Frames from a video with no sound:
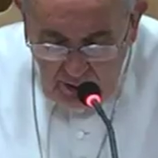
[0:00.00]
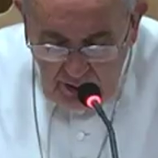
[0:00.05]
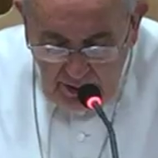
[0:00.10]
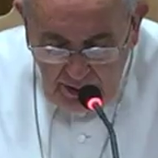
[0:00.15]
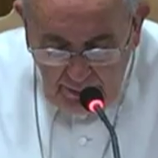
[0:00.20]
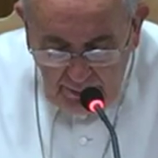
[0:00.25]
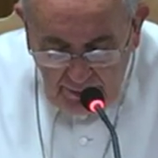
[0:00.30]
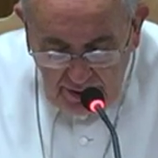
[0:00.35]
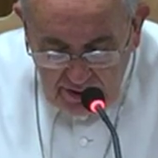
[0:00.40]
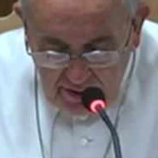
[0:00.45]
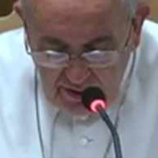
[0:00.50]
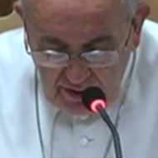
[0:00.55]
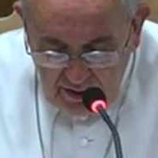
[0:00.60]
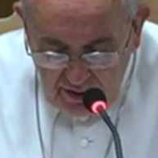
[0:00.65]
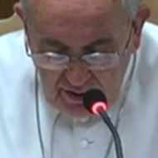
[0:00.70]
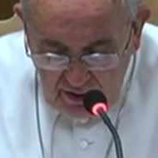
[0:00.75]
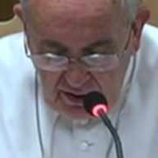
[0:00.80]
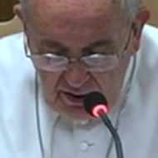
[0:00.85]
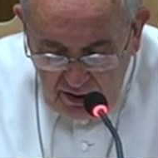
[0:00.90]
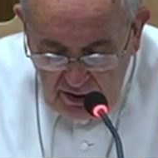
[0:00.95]
La meta
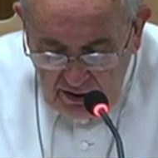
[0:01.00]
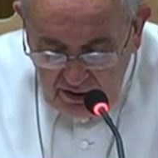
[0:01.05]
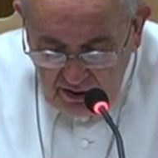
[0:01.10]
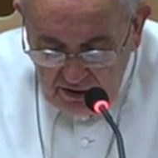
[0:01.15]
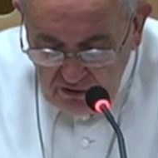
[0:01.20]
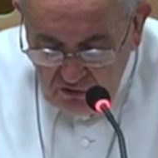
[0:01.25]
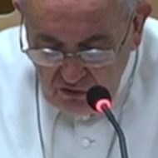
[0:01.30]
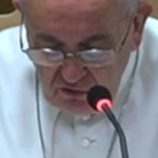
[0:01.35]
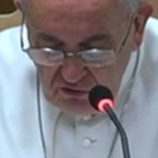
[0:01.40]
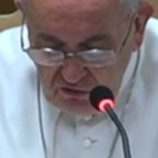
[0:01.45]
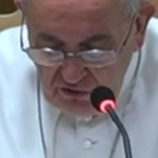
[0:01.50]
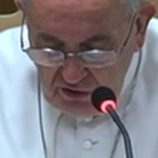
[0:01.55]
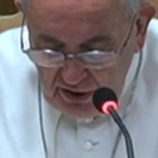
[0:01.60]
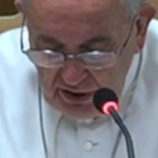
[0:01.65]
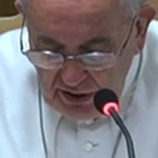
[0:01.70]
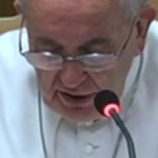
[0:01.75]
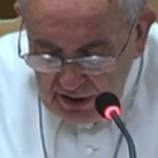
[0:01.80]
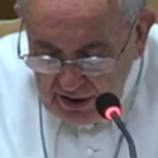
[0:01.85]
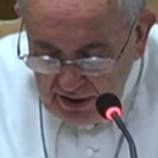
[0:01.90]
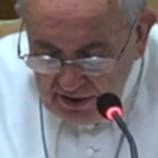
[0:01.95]
da
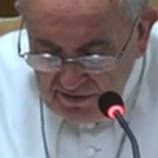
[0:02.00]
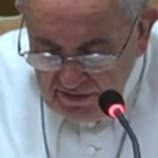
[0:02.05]
raggiungere è